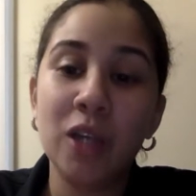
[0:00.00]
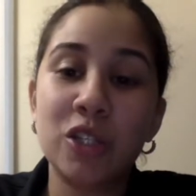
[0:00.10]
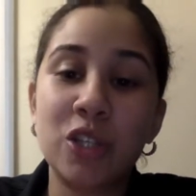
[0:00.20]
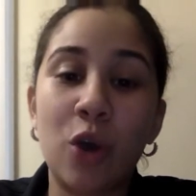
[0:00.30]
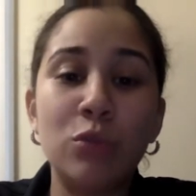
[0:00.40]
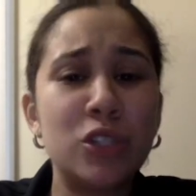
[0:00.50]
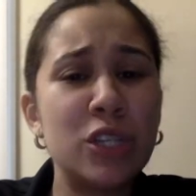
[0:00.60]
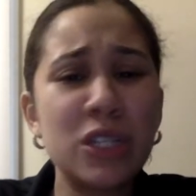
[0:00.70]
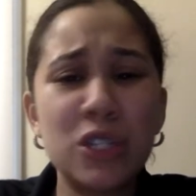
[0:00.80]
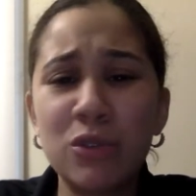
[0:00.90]
So
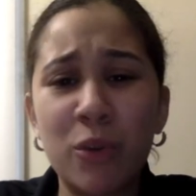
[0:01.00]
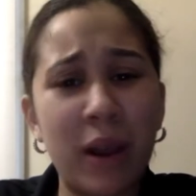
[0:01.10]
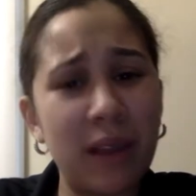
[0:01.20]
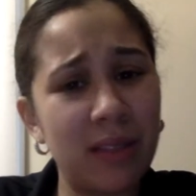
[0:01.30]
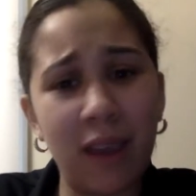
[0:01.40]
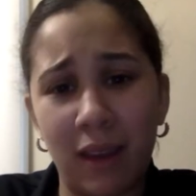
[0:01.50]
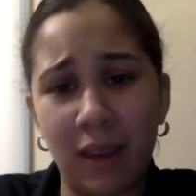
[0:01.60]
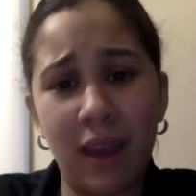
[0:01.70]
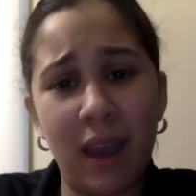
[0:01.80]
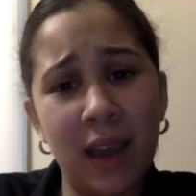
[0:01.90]
just do the right thing.
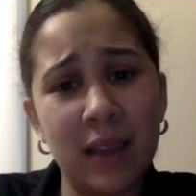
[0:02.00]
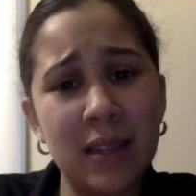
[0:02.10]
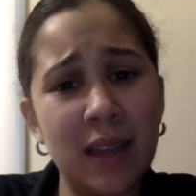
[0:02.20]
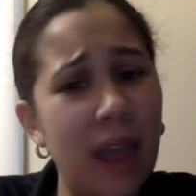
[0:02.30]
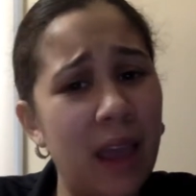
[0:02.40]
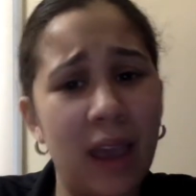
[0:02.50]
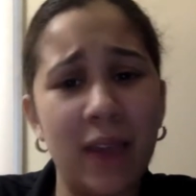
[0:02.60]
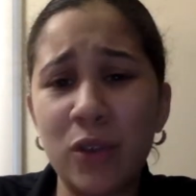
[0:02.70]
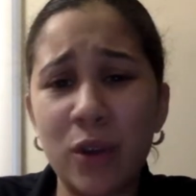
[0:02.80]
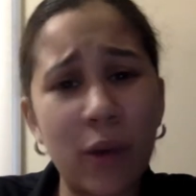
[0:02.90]
And hey,
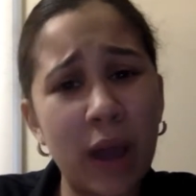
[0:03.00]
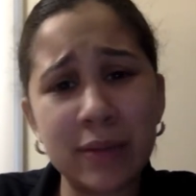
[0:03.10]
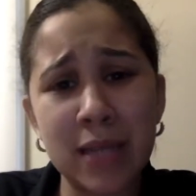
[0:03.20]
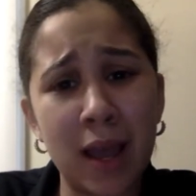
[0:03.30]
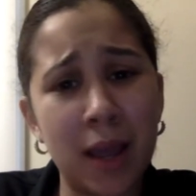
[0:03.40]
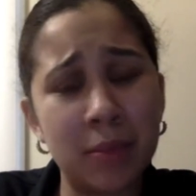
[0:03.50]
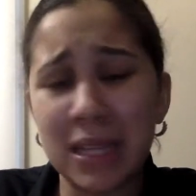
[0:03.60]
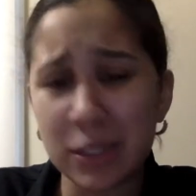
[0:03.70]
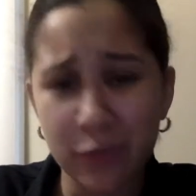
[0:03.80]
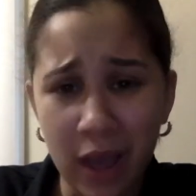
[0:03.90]
if you don't have time,
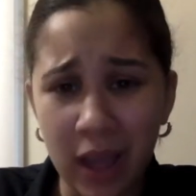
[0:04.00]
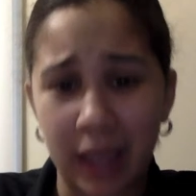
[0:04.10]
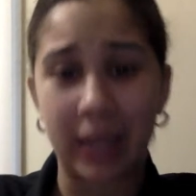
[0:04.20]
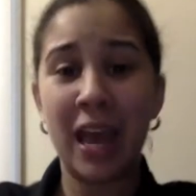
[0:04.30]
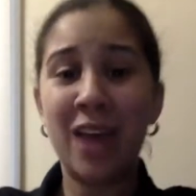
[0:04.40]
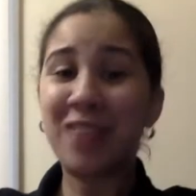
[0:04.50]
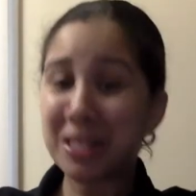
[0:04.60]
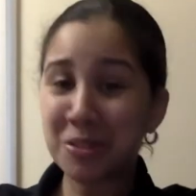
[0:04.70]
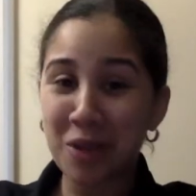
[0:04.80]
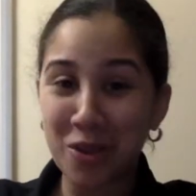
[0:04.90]
that's fine.
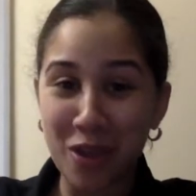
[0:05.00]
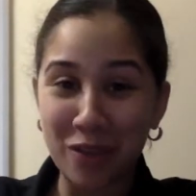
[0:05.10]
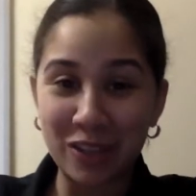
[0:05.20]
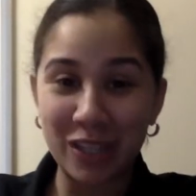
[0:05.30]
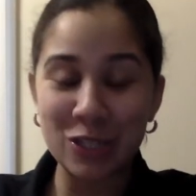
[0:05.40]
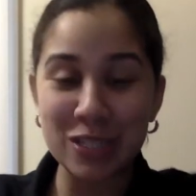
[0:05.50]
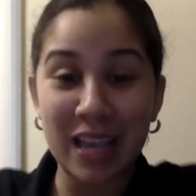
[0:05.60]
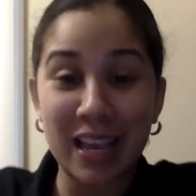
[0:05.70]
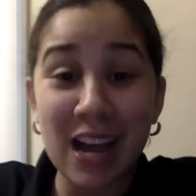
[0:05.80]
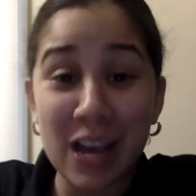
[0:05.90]
That's why you have cleaners
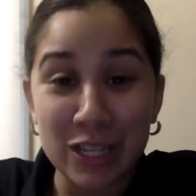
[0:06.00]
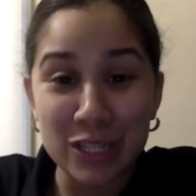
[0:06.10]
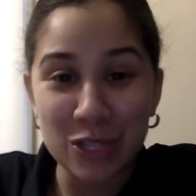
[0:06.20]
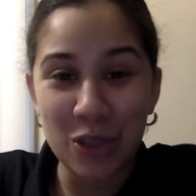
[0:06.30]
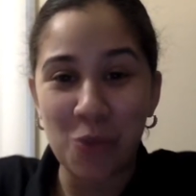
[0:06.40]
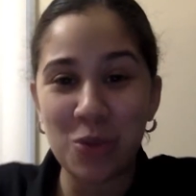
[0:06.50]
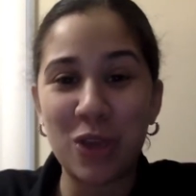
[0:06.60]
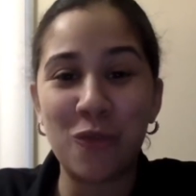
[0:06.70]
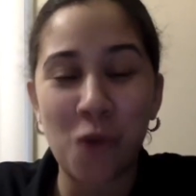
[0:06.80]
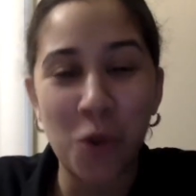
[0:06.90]
like us, so that we
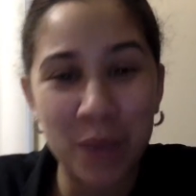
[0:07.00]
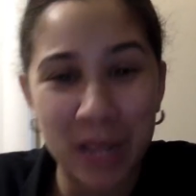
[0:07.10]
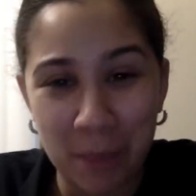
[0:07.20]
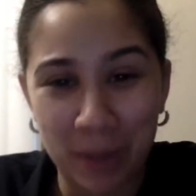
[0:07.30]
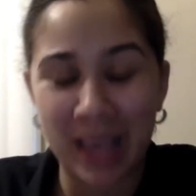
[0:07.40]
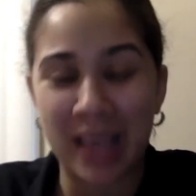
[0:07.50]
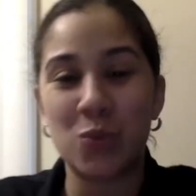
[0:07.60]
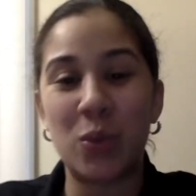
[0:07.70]
can formulate plans.